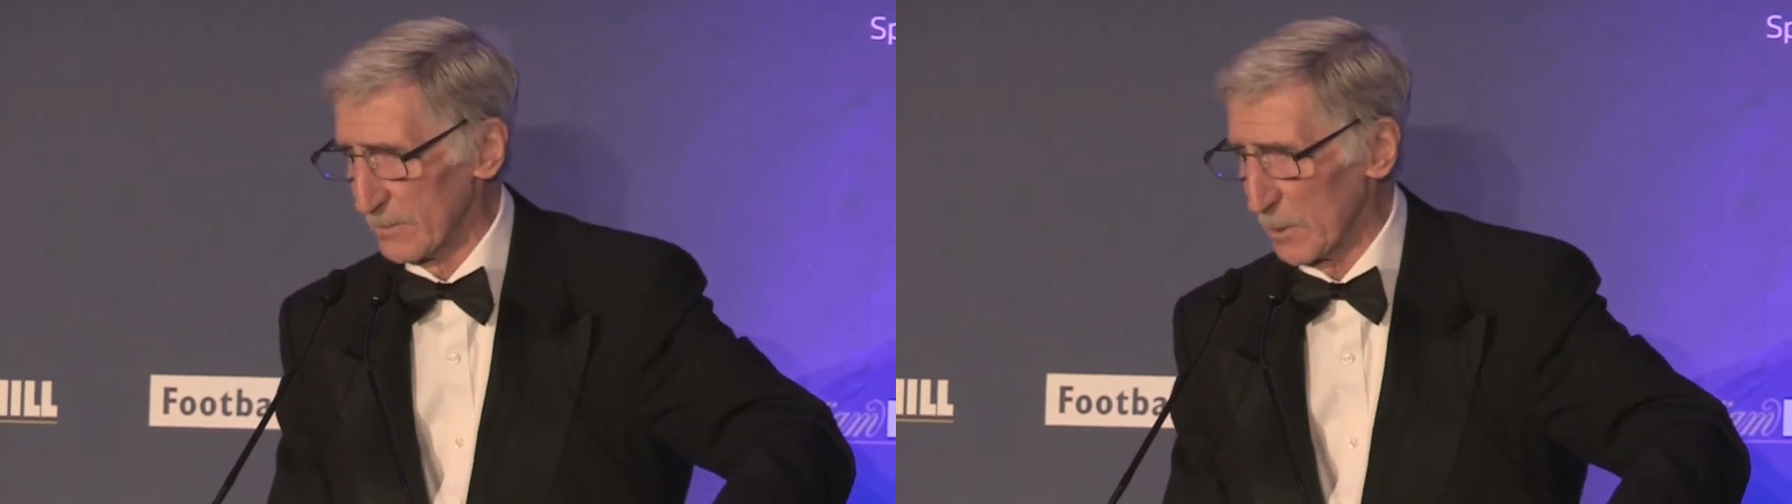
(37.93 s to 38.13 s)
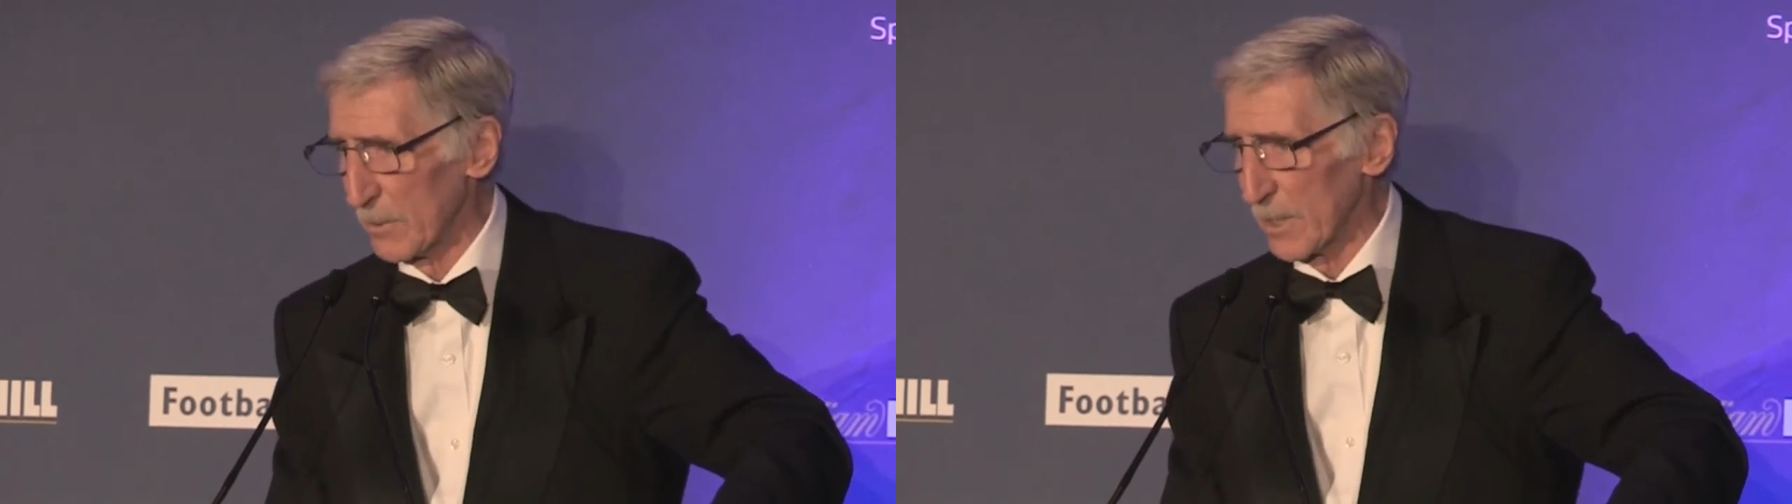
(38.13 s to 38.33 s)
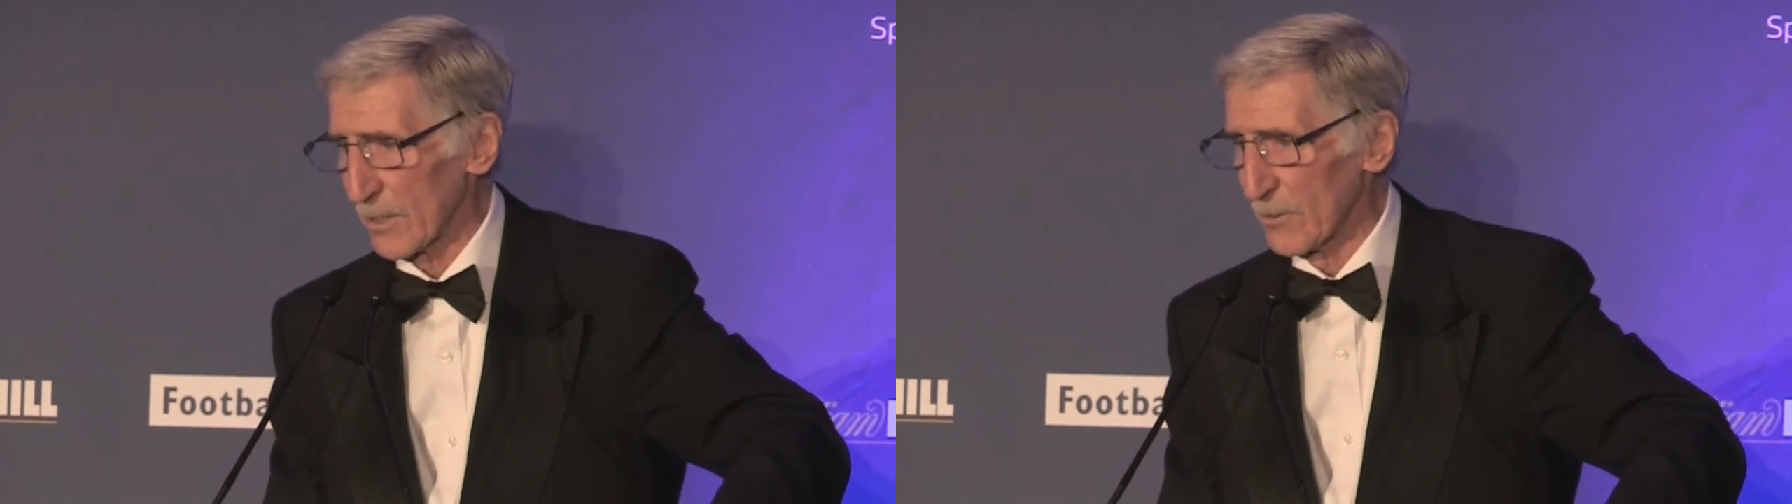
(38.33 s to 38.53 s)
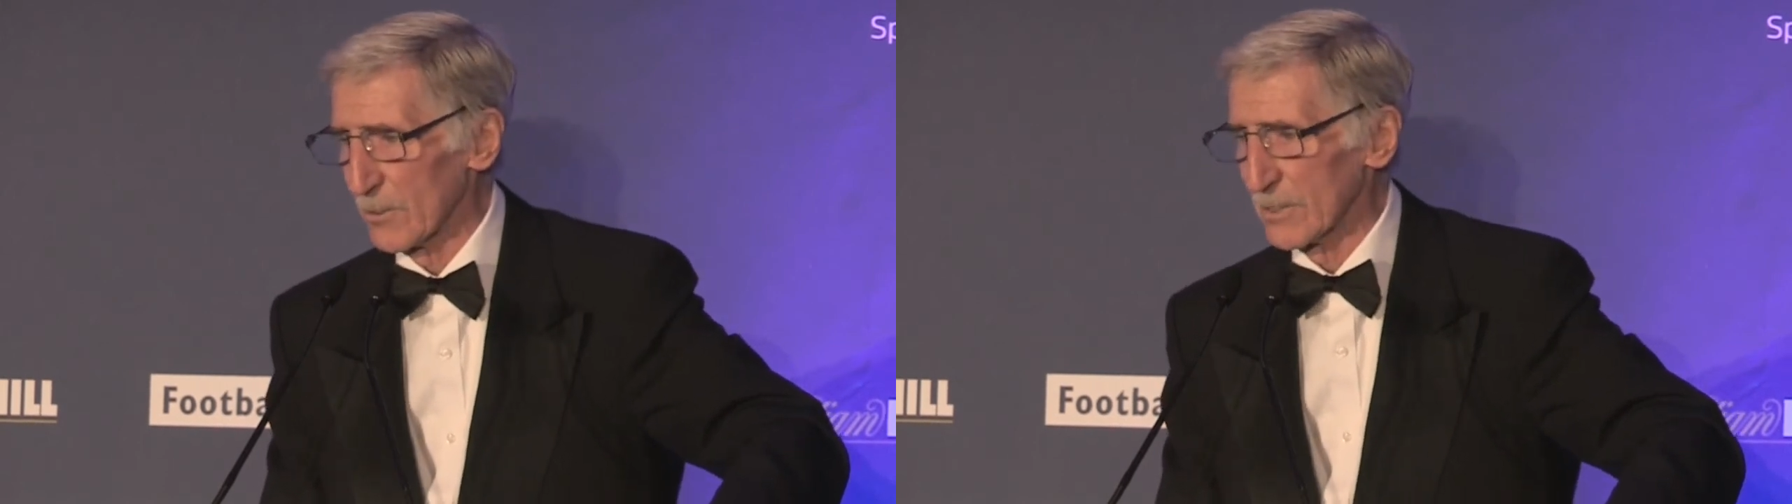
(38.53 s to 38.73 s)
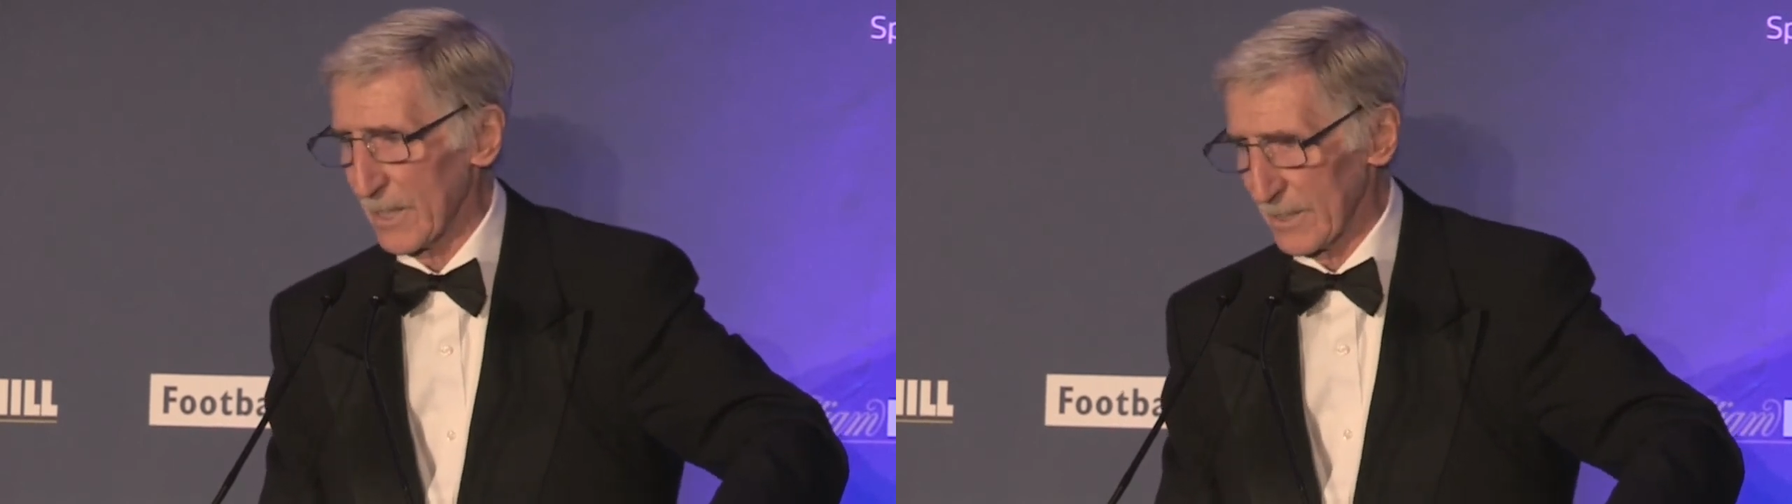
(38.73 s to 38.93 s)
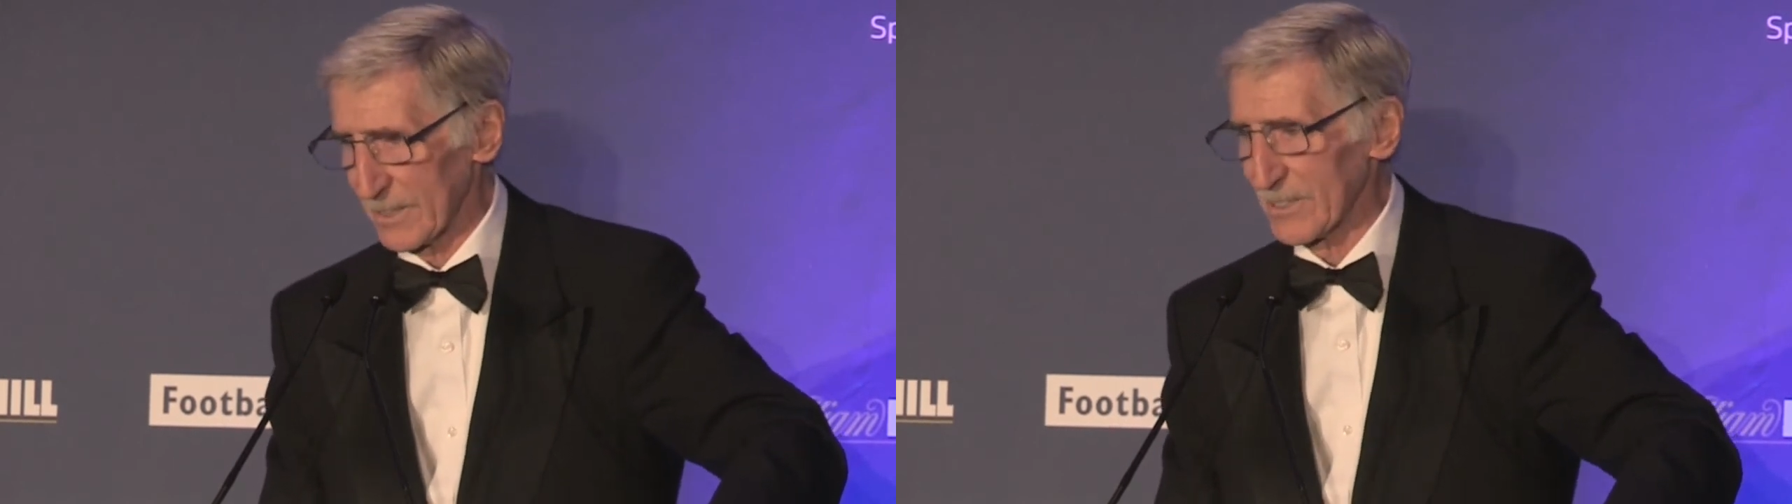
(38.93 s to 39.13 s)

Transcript: Remember that, Gordon? Yes.